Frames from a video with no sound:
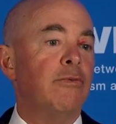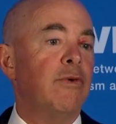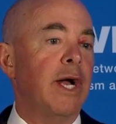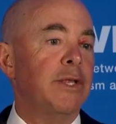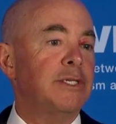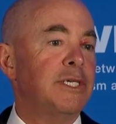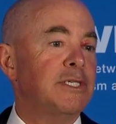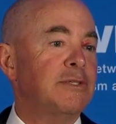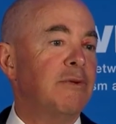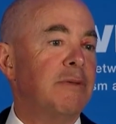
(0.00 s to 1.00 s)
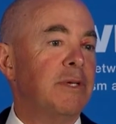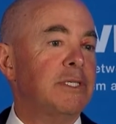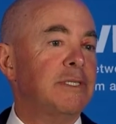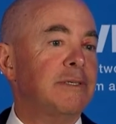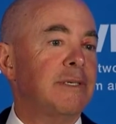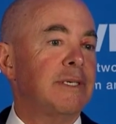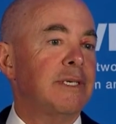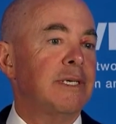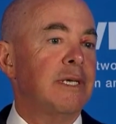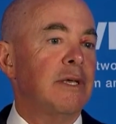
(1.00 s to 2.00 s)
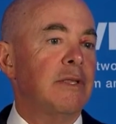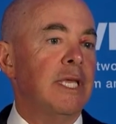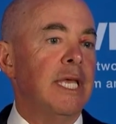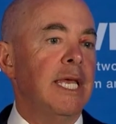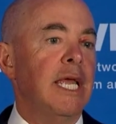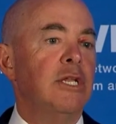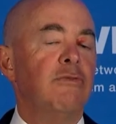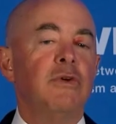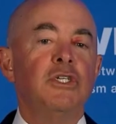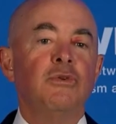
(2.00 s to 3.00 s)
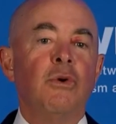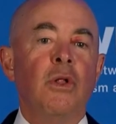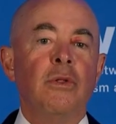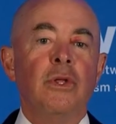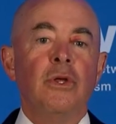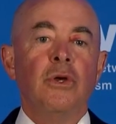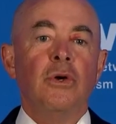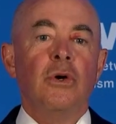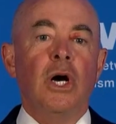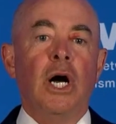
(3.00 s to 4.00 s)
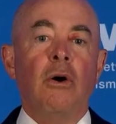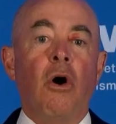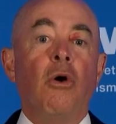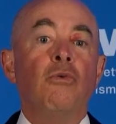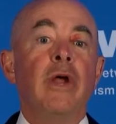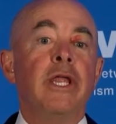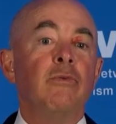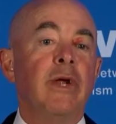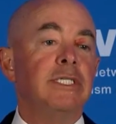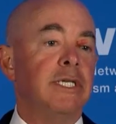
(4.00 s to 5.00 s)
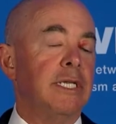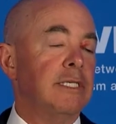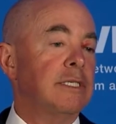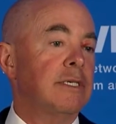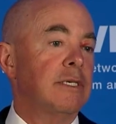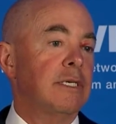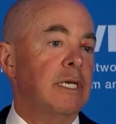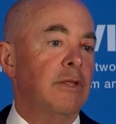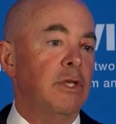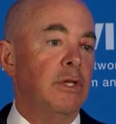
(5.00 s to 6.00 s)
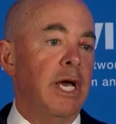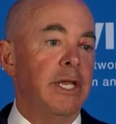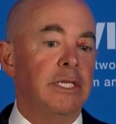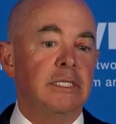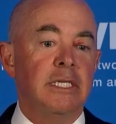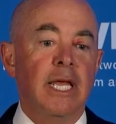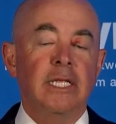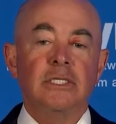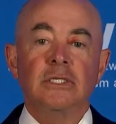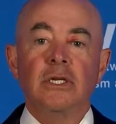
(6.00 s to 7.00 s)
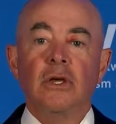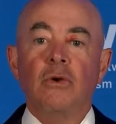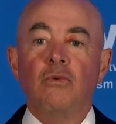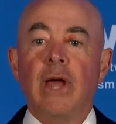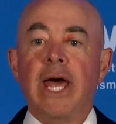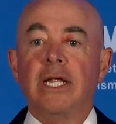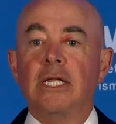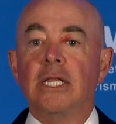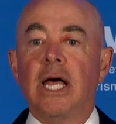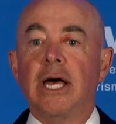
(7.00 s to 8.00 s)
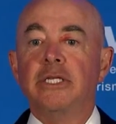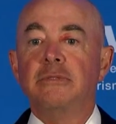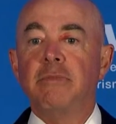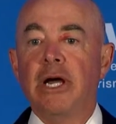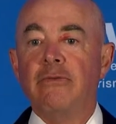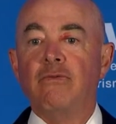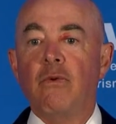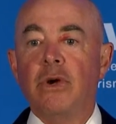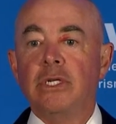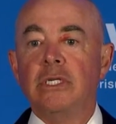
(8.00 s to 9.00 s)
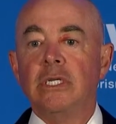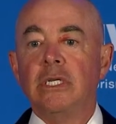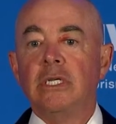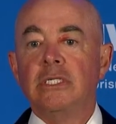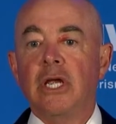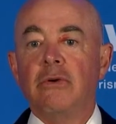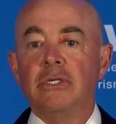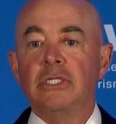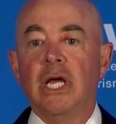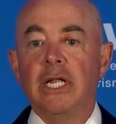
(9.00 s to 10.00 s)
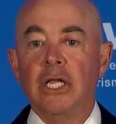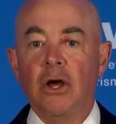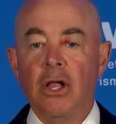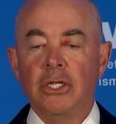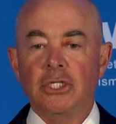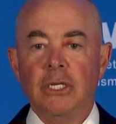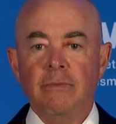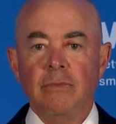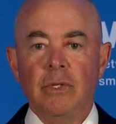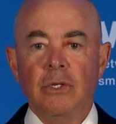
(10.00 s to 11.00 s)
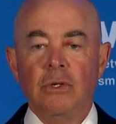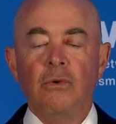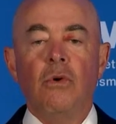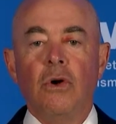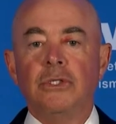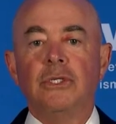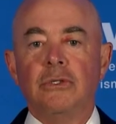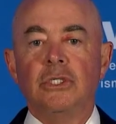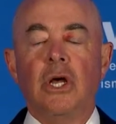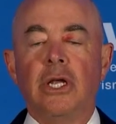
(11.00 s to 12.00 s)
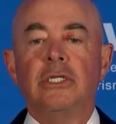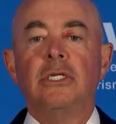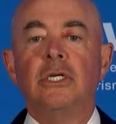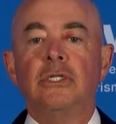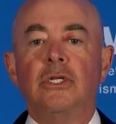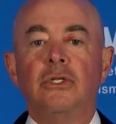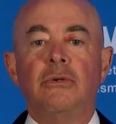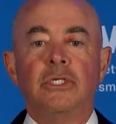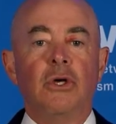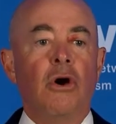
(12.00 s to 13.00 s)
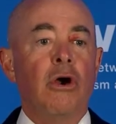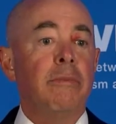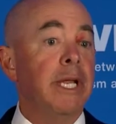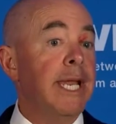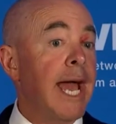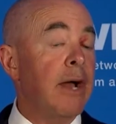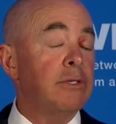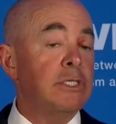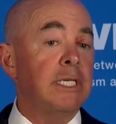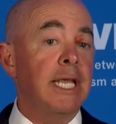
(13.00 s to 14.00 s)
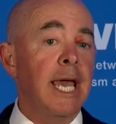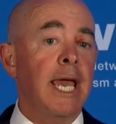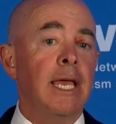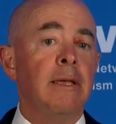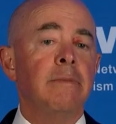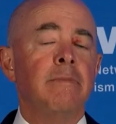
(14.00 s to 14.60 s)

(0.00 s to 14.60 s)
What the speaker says: violent extremist, the individual already resident in the United States, radicalized by a foreign terrorist ideology, who also sought to do us harm. And now, today,